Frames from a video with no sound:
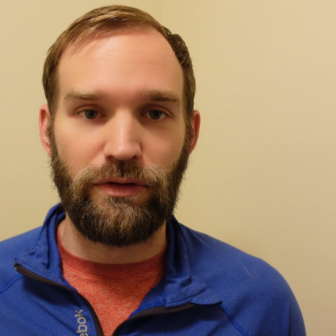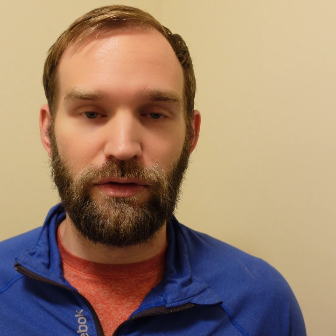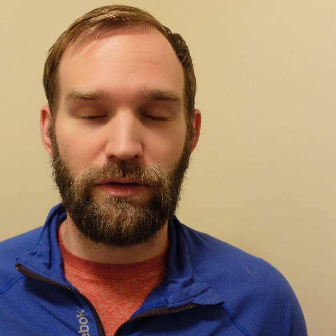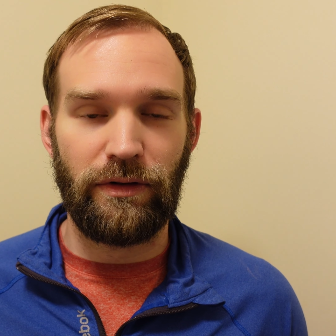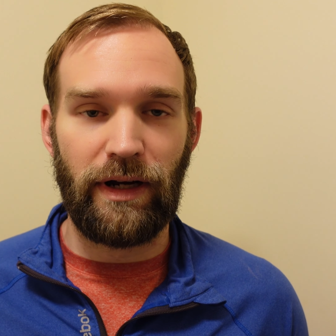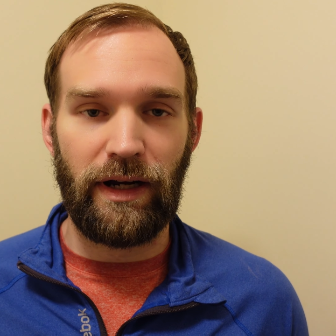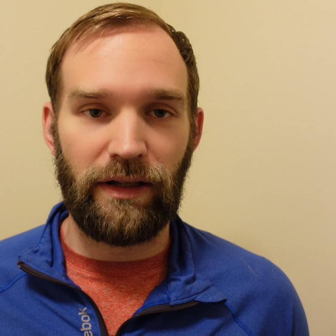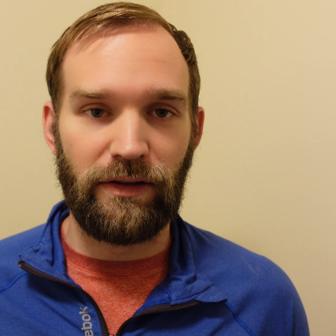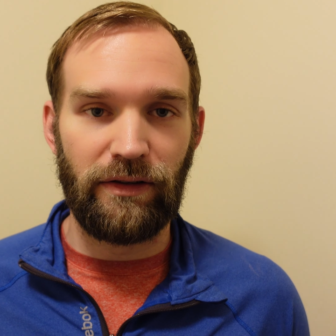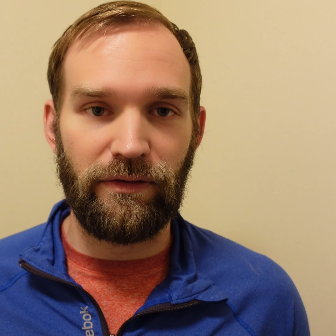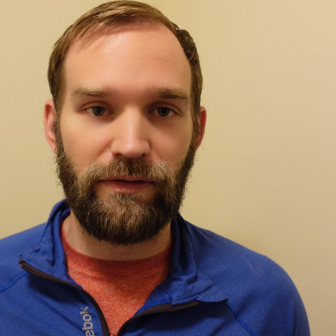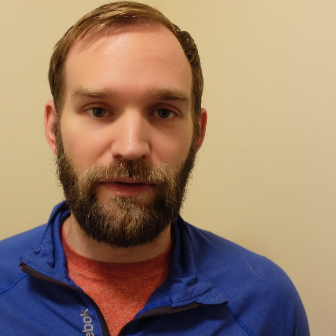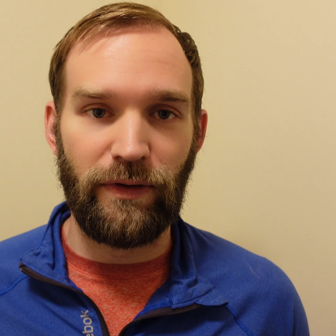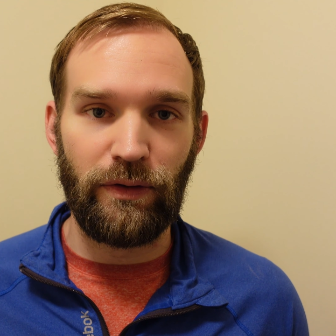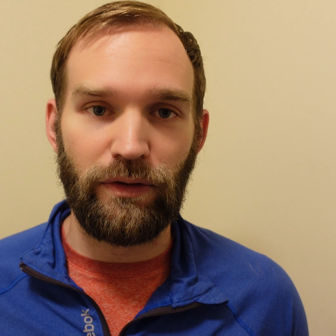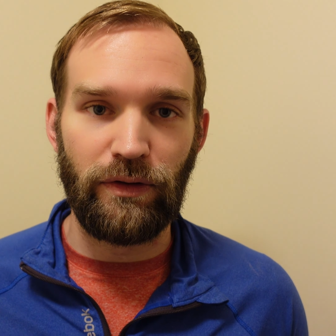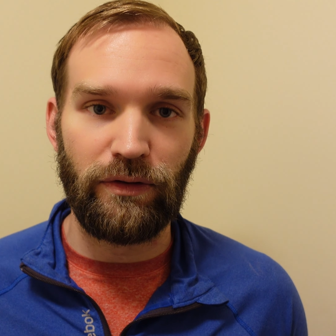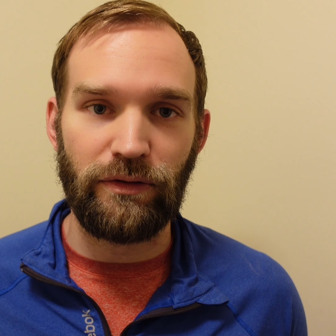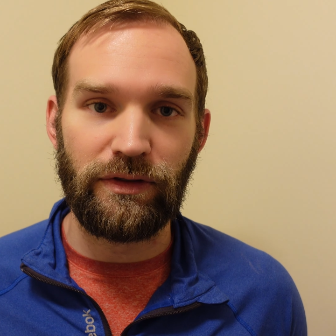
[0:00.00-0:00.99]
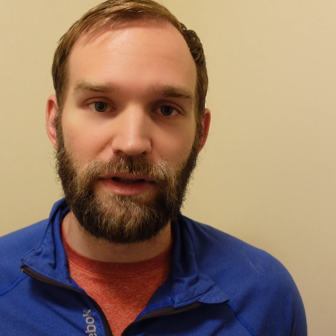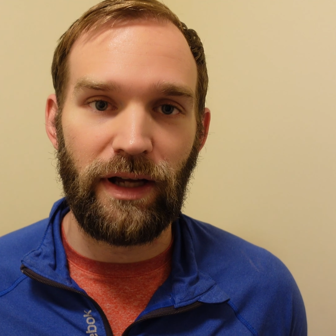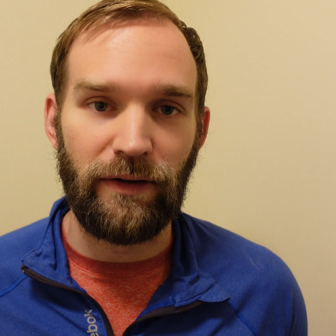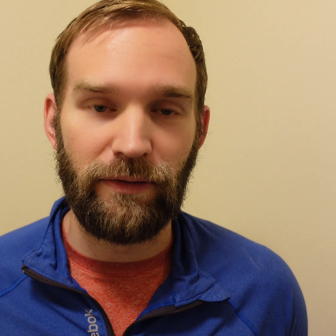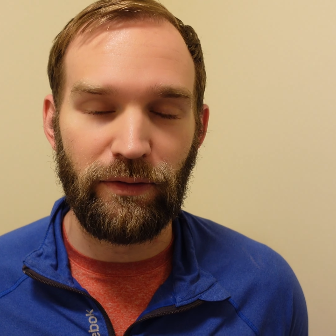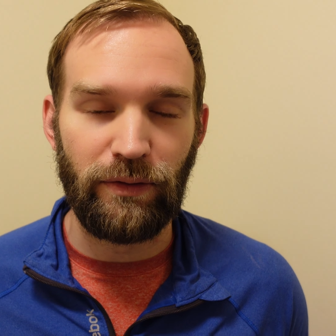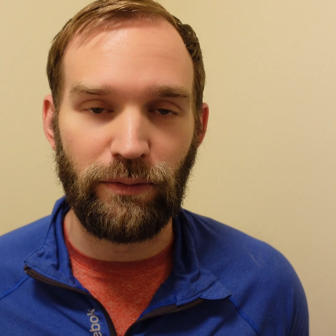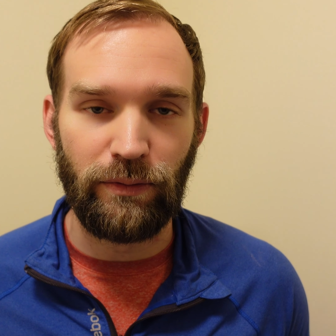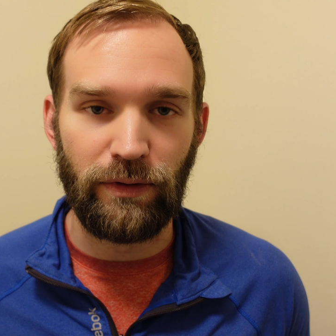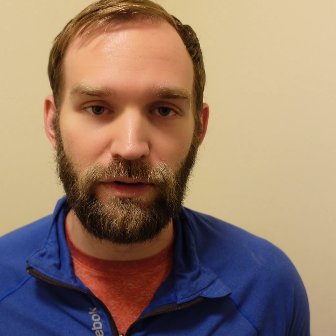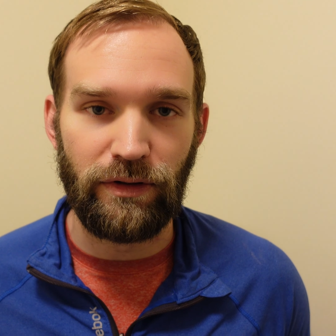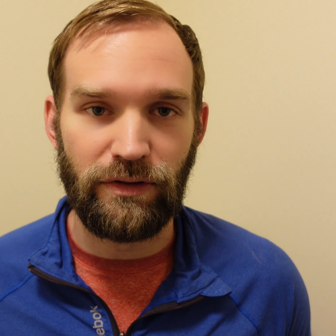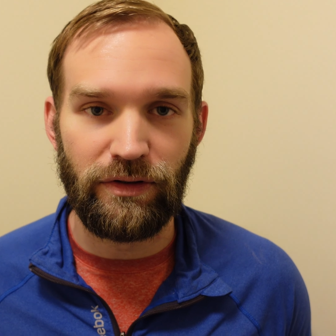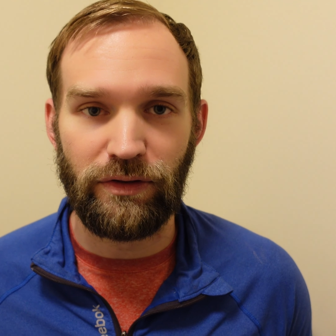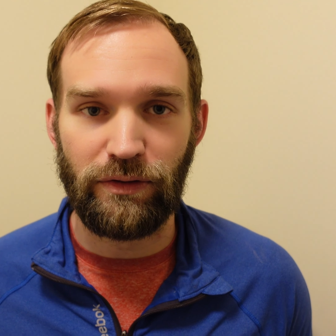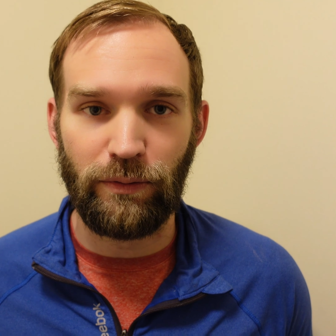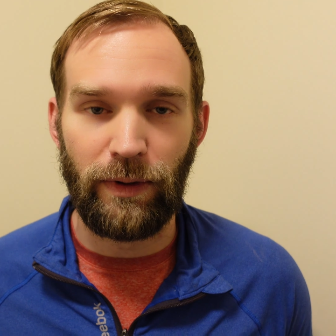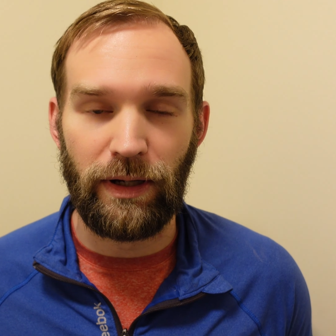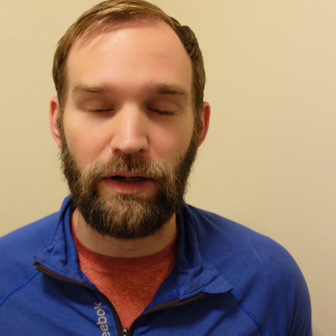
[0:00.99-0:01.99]
correct the photos afterwards
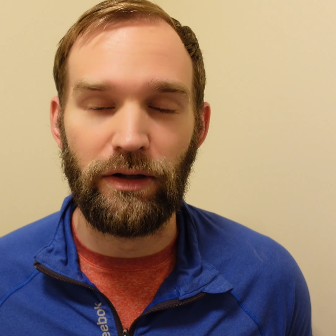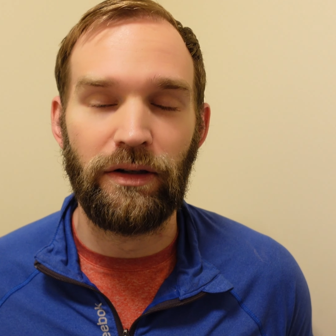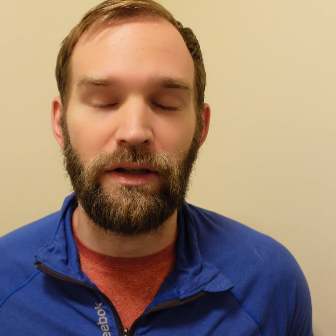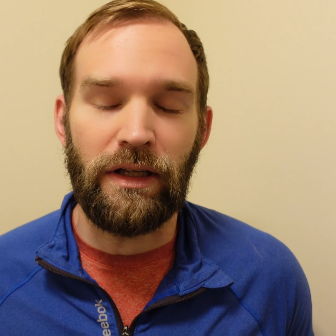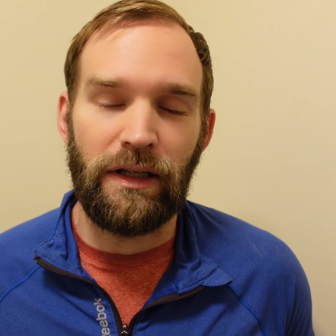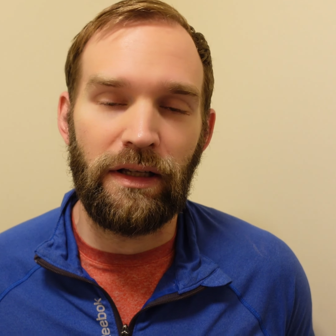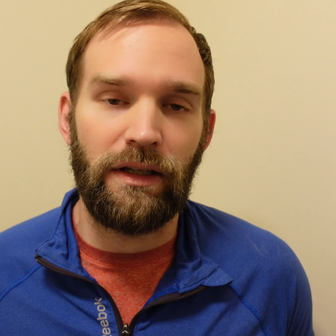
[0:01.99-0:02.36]
as well.